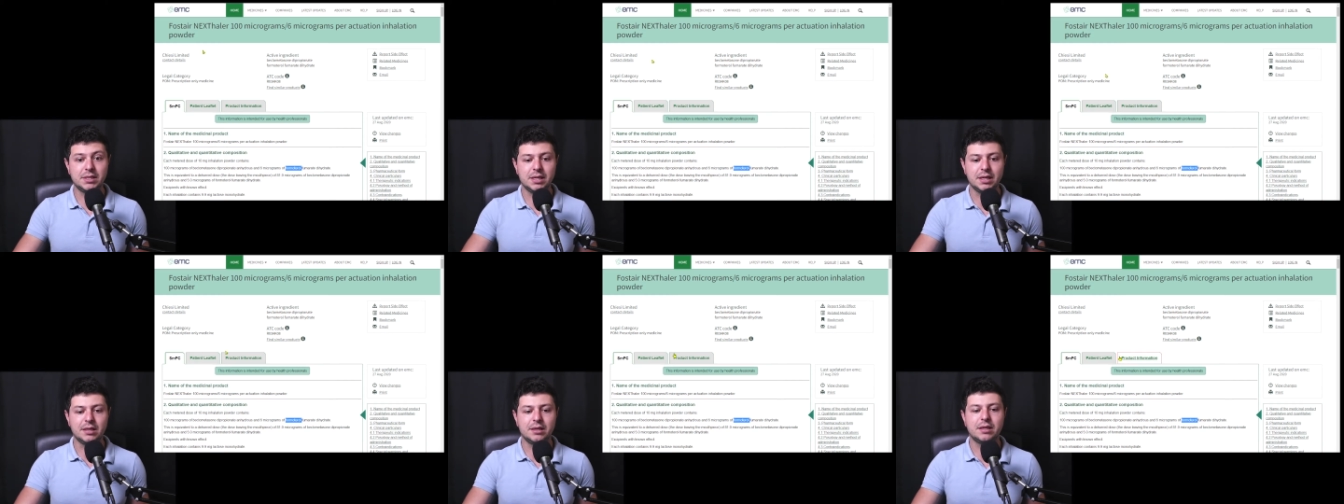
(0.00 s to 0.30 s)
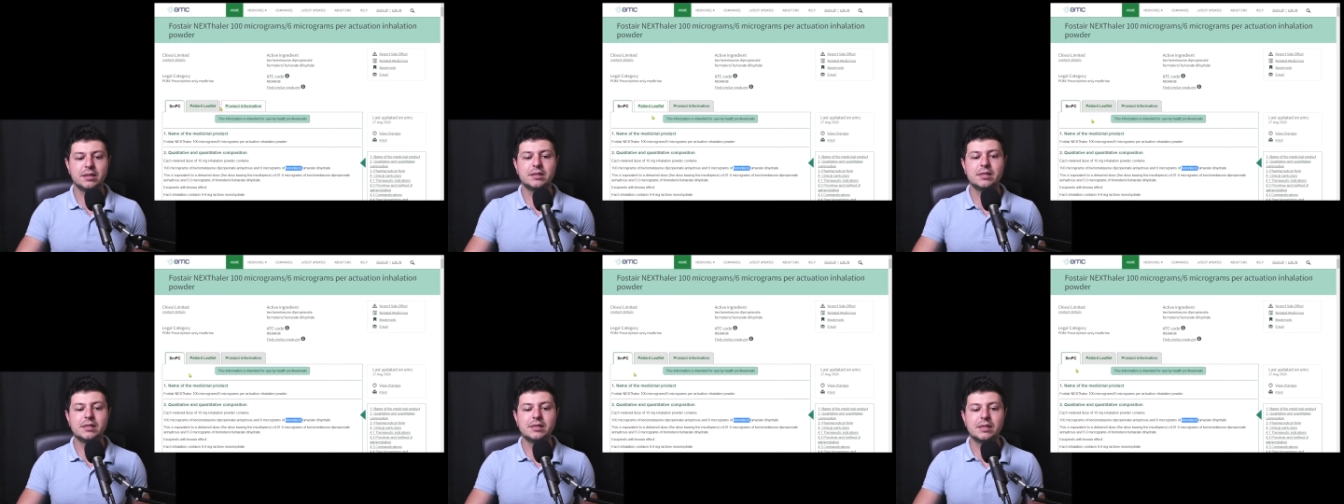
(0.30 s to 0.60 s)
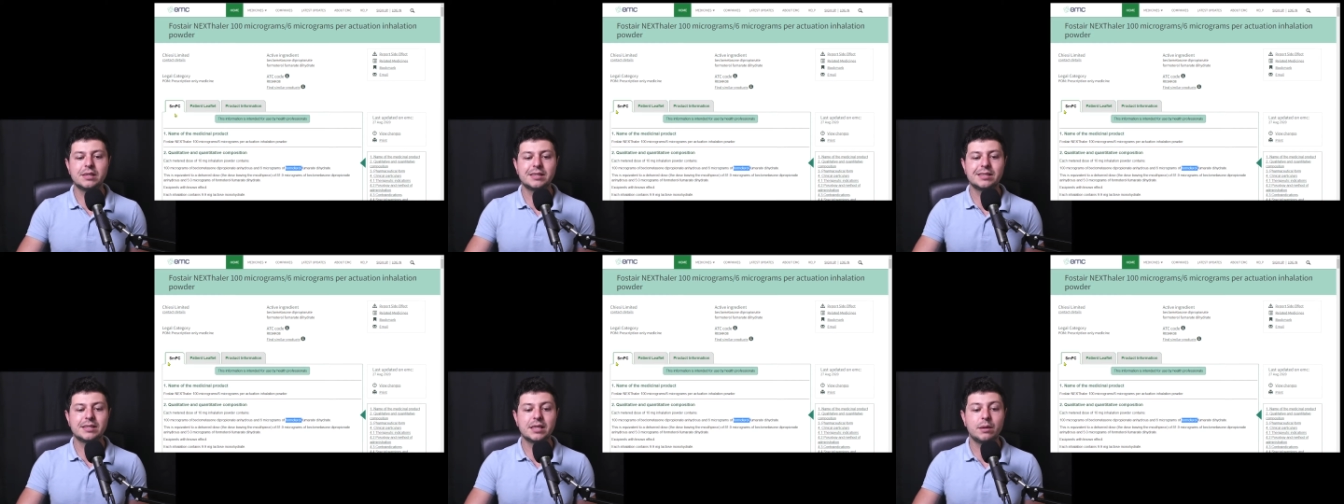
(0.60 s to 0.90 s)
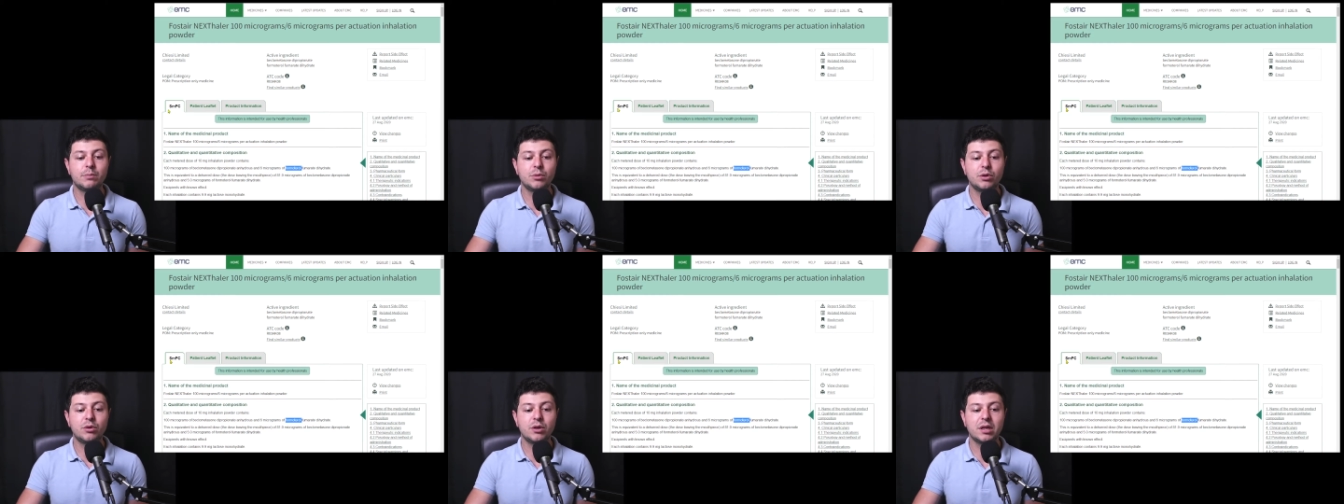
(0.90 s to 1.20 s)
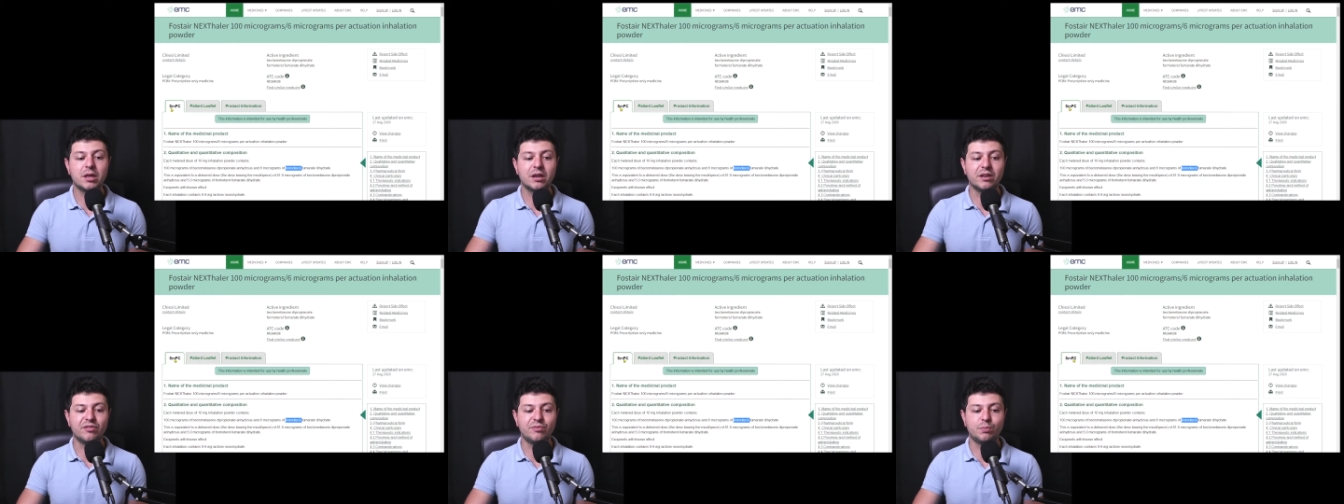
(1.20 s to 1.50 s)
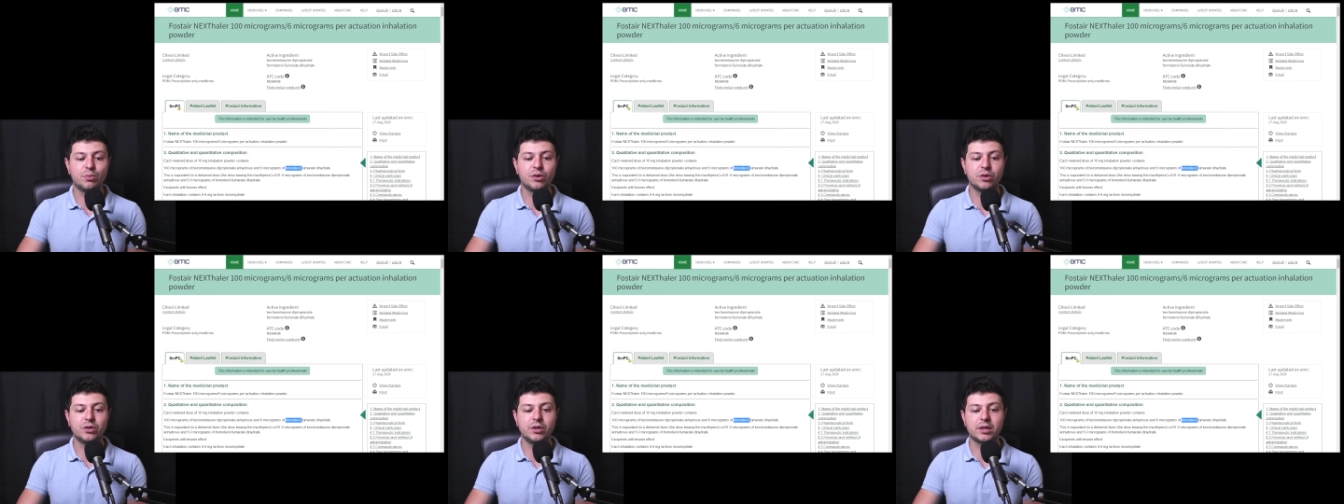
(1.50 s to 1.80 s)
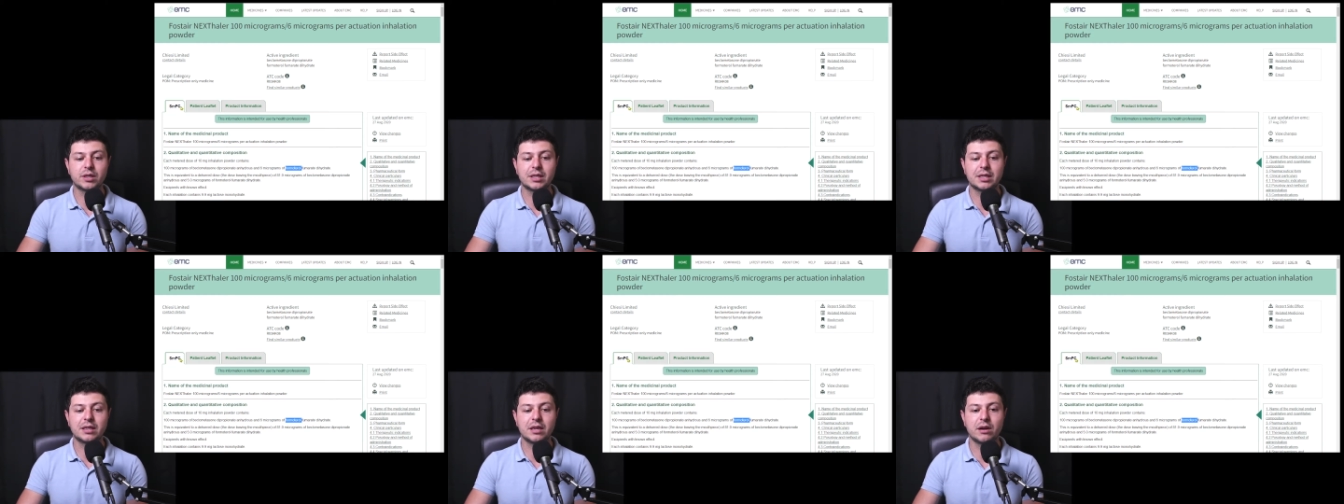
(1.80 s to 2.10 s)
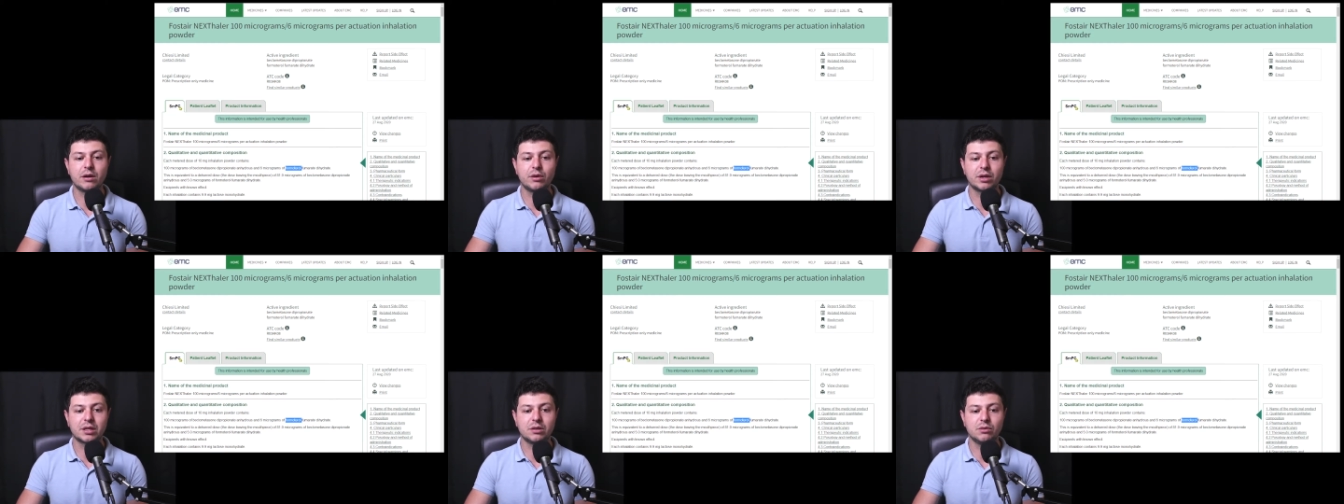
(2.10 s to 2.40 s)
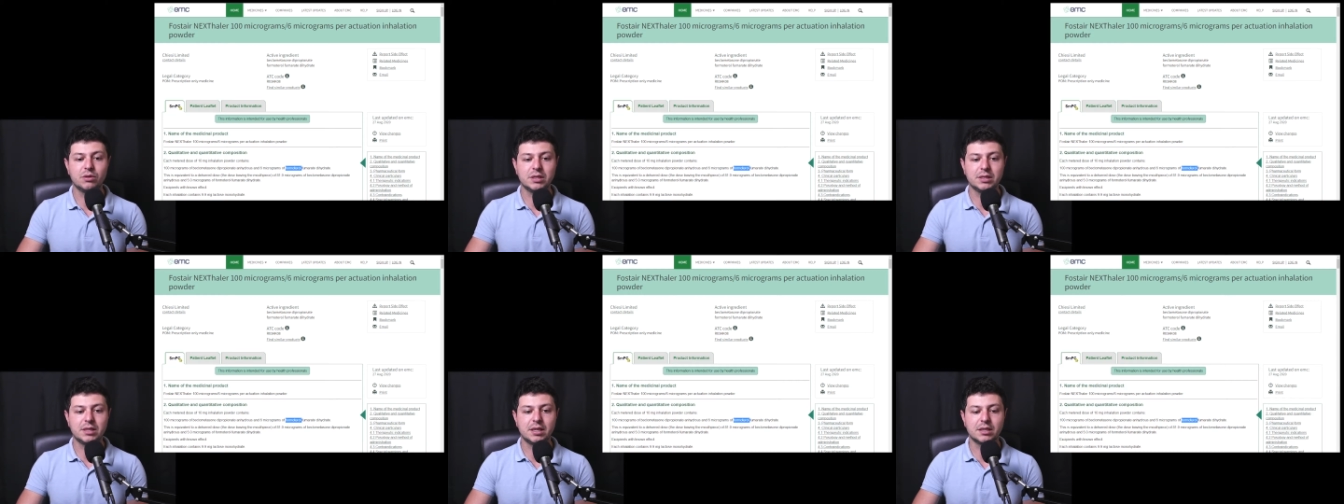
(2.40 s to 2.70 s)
This is the summary of product characteristics.